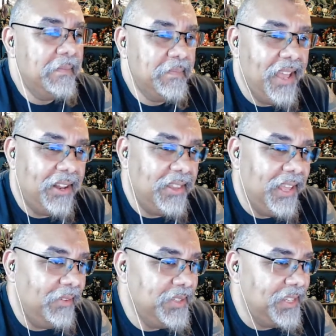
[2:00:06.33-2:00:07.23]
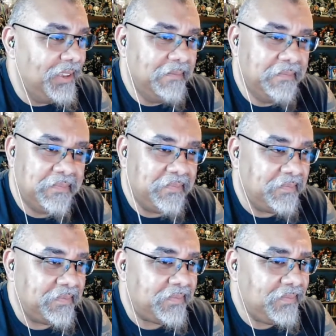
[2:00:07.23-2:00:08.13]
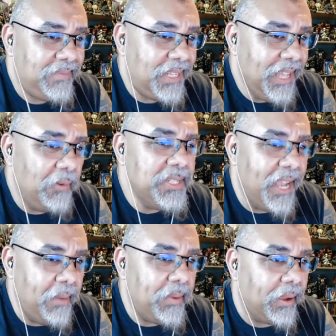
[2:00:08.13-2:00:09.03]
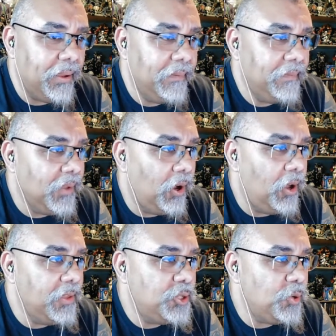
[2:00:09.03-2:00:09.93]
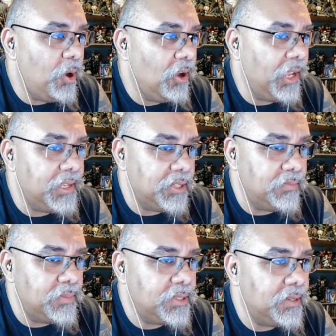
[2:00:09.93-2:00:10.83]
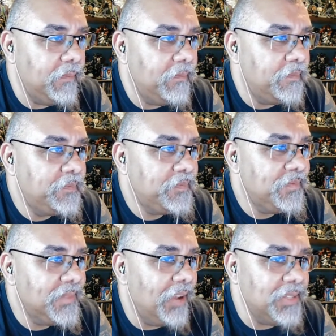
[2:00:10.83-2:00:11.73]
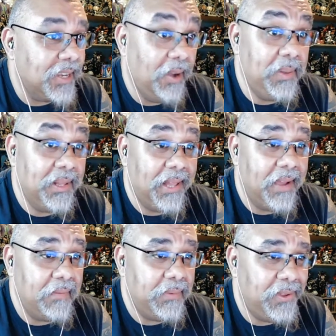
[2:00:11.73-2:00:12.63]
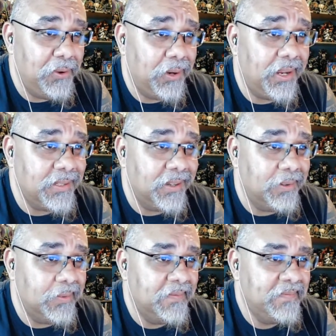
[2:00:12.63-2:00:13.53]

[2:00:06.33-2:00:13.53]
That that was a that was epic. All the Trog-isms. That was a couple of live Q and A's ago.